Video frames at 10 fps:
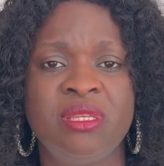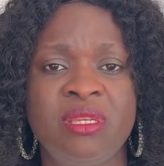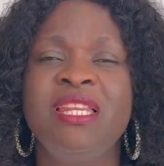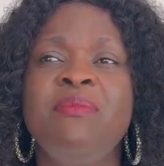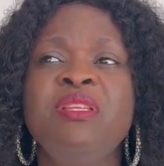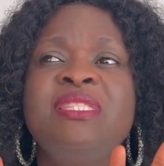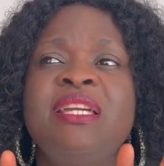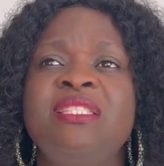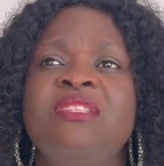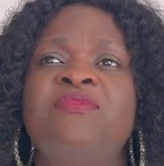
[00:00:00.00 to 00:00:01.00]
Let me
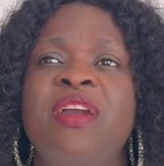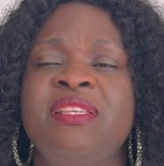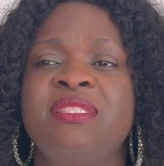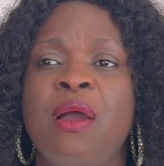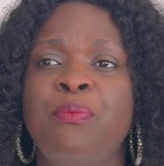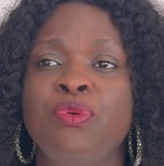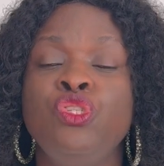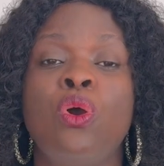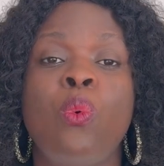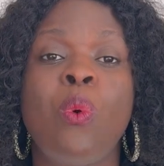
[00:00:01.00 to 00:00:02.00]
take this for example.
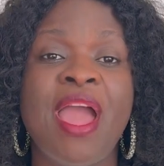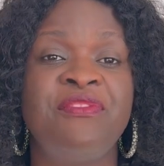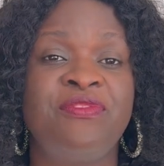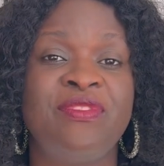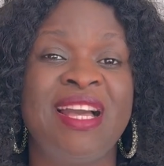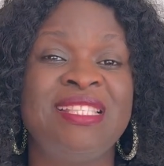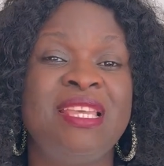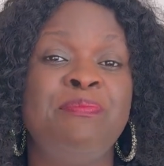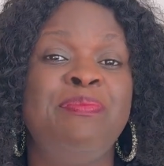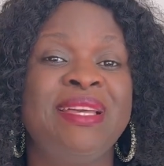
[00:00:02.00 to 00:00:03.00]
Your wife has
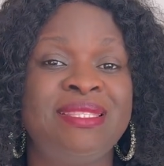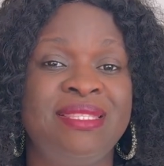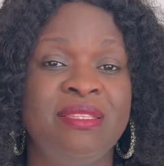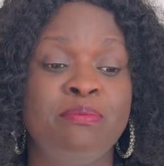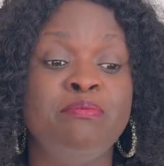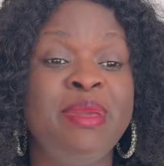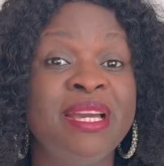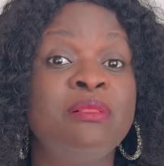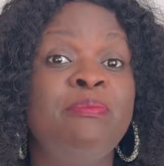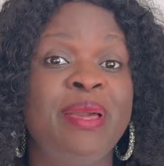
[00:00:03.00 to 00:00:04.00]
a bestie,
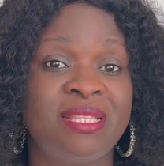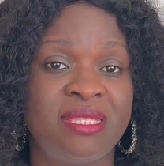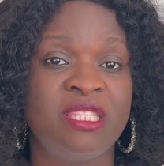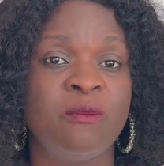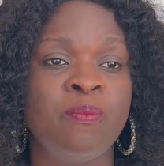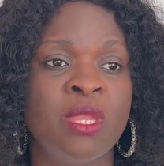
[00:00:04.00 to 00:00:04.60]
male bestie,